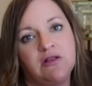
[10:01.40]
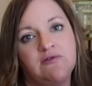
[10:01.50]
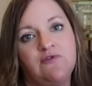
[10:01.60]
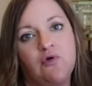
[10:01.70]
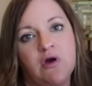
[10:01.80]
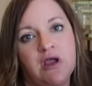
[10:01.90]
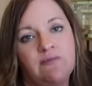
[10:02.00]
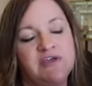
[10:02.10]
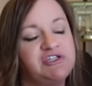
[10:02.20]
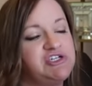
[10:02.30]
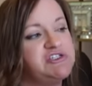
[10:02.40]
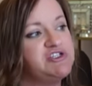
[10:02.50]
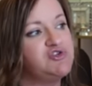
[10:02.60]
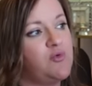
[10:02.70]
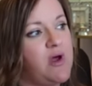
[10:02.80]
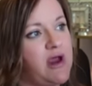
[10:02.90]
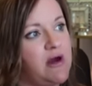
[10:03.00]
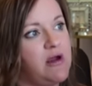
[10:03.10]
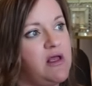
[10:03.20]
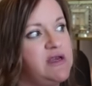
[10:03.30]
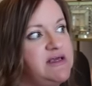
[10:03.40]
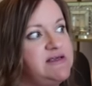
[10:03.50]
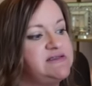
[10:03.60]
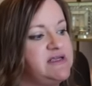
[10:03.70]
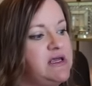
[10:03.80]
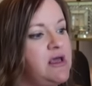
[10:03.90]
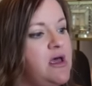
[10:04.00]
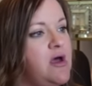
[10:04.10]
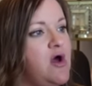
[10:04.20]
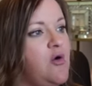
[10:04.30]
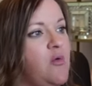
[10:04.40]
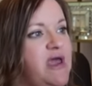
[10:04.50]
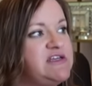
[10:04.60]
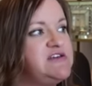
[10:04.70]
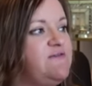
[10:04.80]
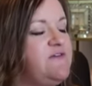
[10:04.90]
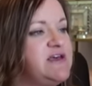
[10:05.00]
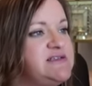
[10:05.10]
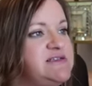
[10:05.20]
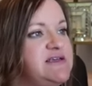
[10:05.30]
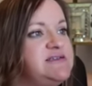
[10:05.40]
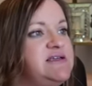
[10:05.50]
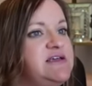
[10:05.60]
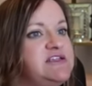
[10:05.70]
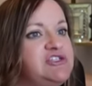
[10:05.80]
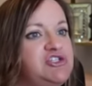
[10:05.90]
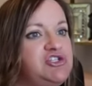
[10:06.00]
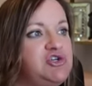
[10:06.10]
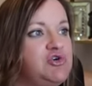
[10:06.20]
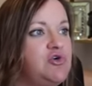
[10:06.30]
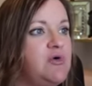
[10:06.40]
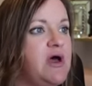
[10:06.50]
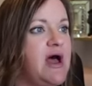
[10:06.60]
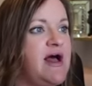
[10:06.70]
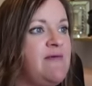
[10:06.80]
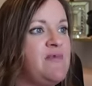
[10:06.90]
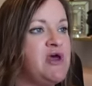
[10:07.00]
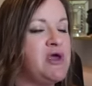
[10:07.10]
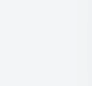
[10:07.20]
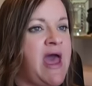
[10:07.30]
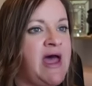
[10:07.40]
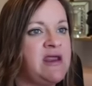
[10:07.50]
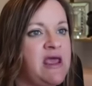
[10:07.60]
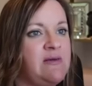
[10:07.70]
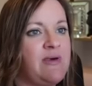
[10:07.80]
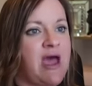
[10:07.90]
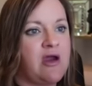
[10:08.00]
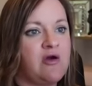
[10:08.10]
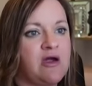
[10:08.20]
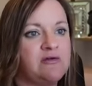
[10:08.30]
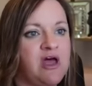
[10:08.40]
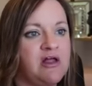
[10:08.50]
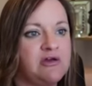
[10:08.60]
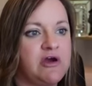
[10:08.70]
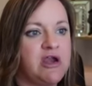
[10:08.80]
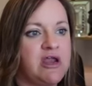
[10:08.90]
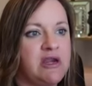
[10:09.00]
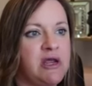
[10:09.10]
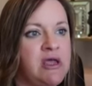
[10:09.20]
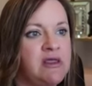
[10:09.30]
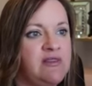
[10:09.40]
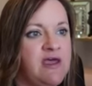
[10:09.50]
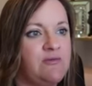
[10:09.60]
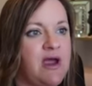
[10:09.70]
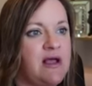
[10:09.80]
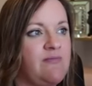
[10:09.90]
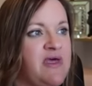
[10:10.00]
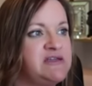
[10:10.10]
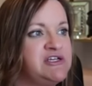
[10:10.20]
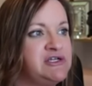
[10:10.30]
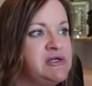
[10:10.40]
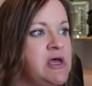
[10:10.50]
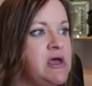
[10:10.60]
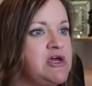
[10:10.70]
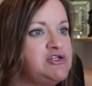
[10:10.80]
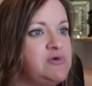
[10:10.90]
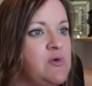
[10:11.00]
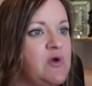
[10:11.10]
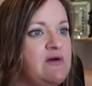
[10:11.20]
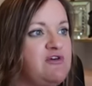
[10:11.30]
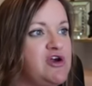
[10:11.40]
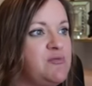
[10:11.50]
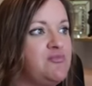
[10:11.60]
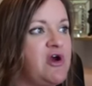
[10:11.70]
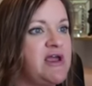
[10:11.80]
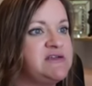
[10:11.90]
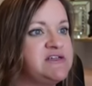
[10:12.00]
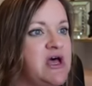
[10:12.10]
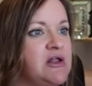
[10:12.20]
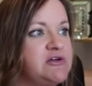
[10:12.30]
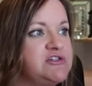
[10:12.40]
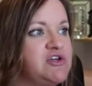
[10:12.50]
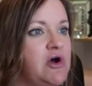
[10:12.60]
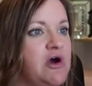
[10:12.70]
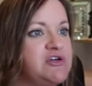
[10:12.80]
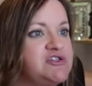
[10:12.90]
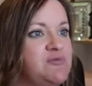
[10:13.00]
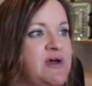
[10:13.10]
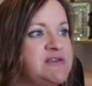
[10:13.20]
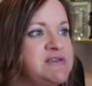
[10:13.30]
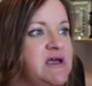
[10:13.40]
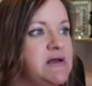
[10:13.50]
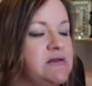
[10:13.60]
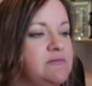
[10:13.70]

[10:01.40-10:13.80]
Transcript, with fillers: of your images square, an easy way to fix this is to um, add a background color and they recommended doing whatever your brand colors are. So mine's like a